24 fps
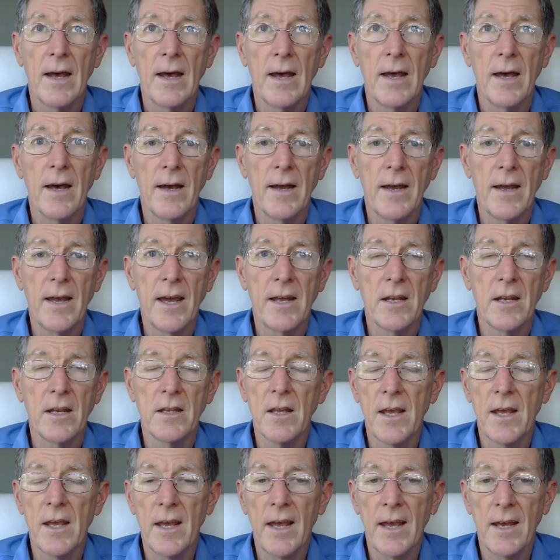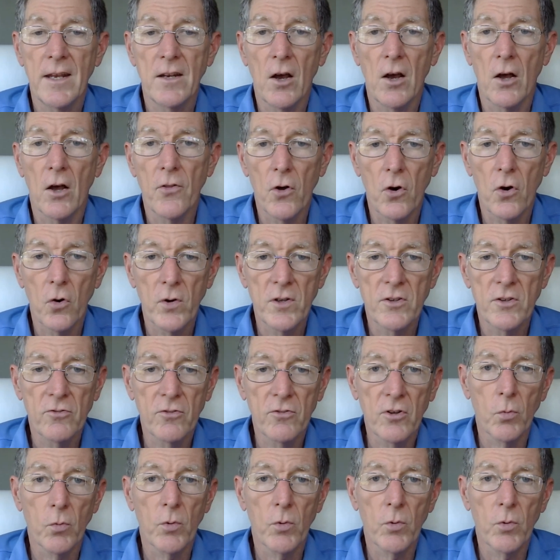And although it still